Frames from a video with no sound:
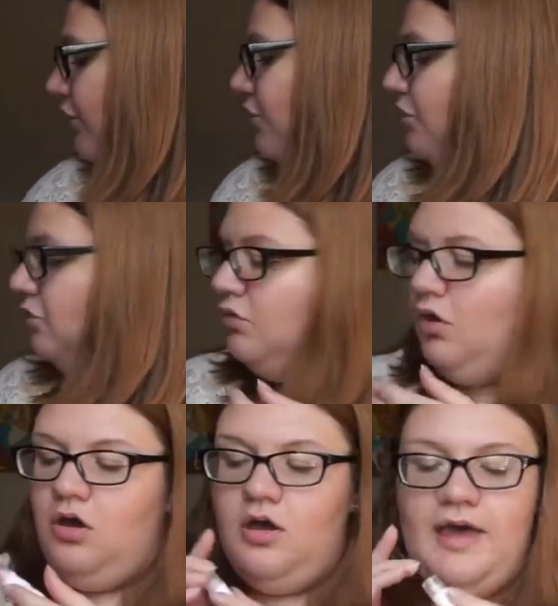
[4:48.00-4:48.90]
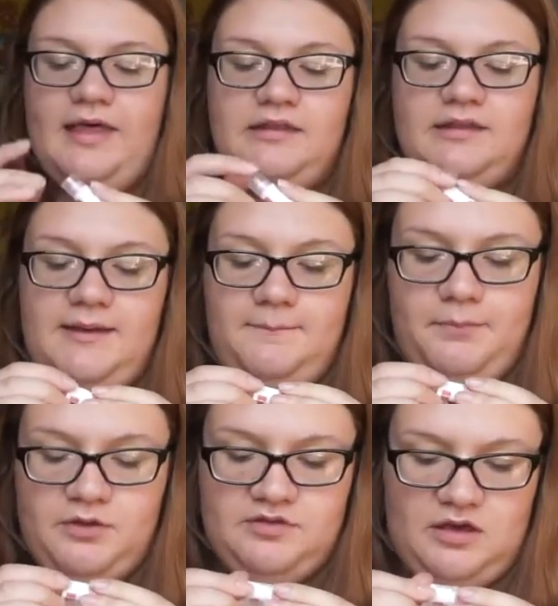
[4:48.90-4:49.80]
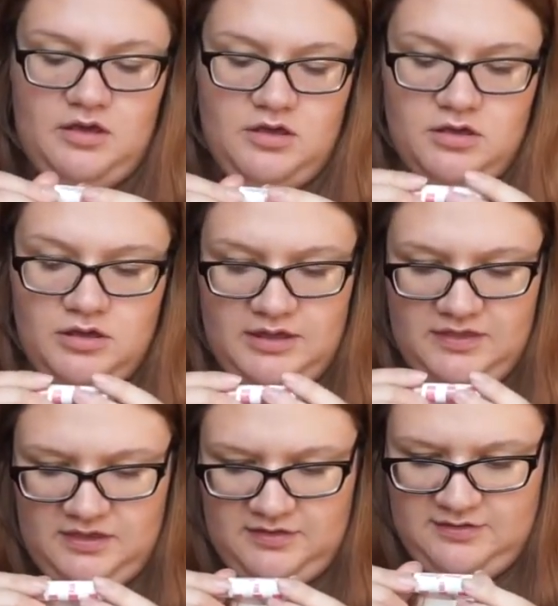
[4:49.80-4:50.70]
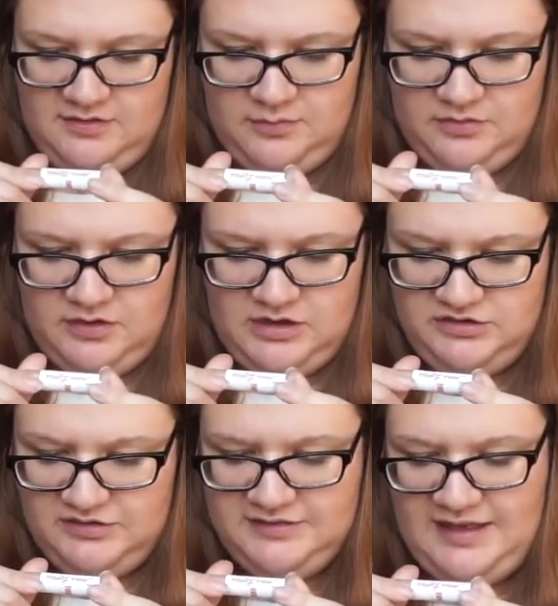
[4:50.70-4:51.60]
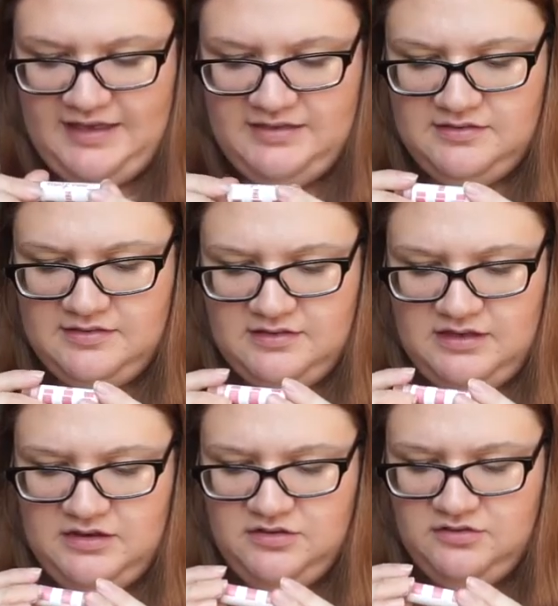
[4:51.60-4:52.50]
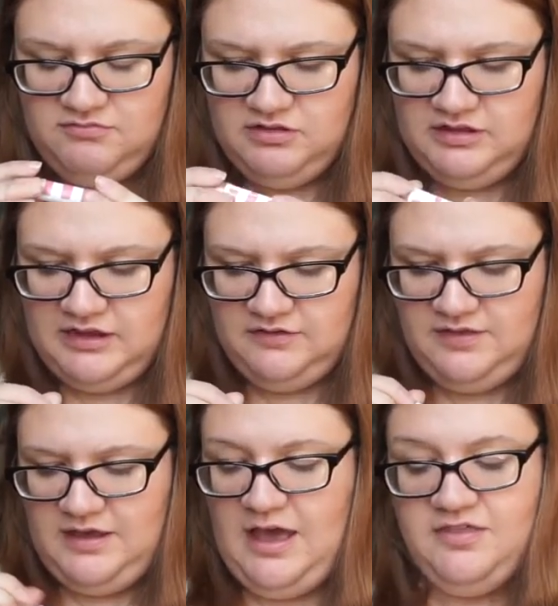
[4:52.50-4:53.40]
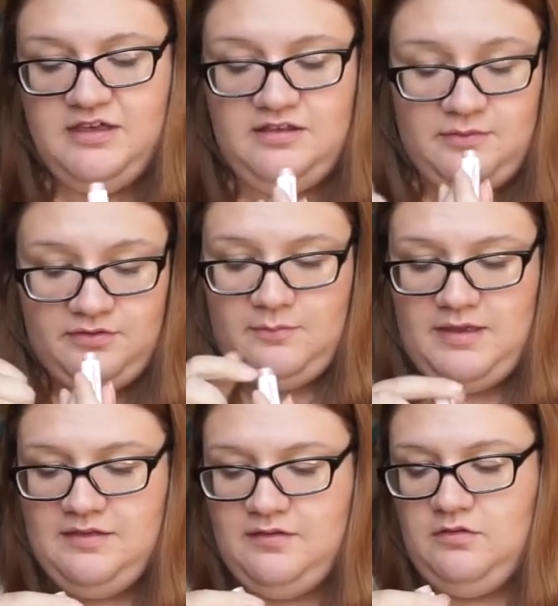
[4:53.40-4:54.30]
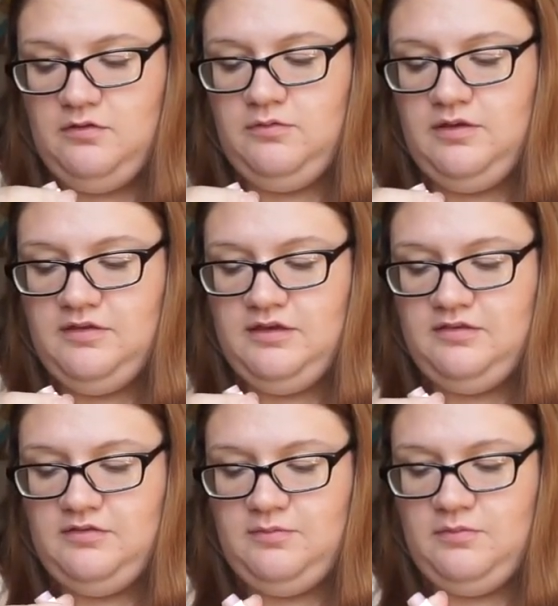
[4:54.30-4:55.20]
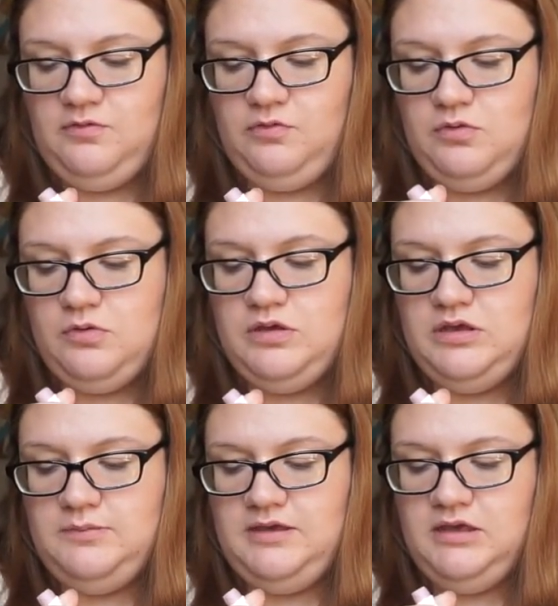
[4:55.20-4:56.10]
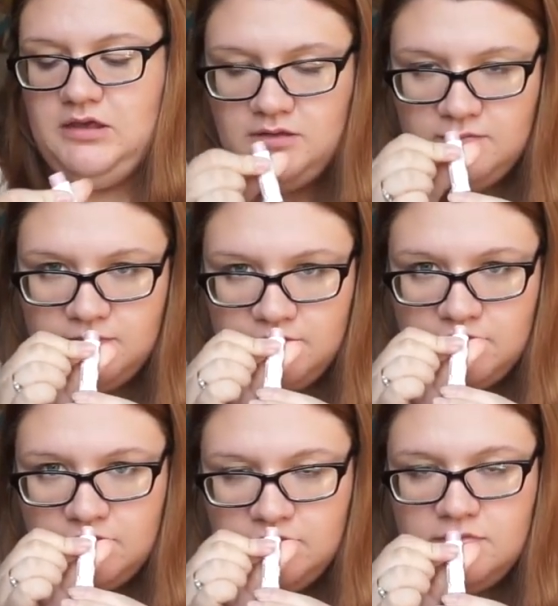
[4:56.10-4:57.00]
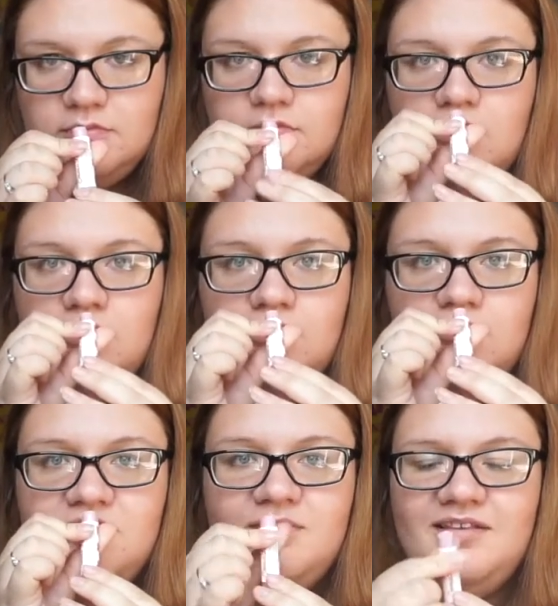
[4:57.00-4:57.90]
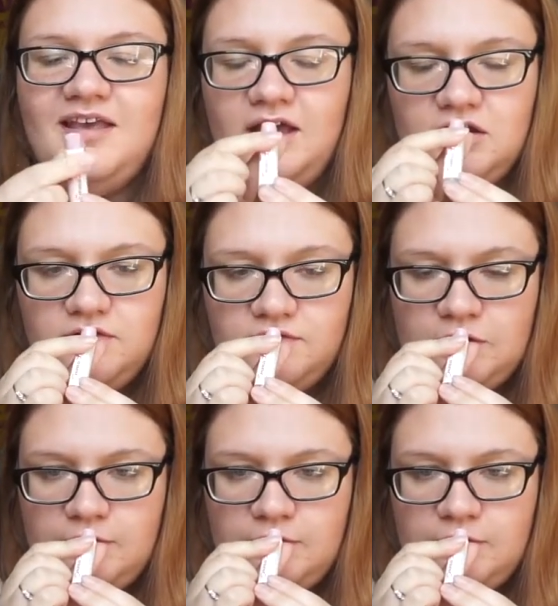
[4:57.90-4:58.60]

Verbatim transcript: also got a lip butter. I think this is lip butter. It just says, it doesn't really kind of say. I think it smells amazing though. I think it smells so yummy. It smells like kind of,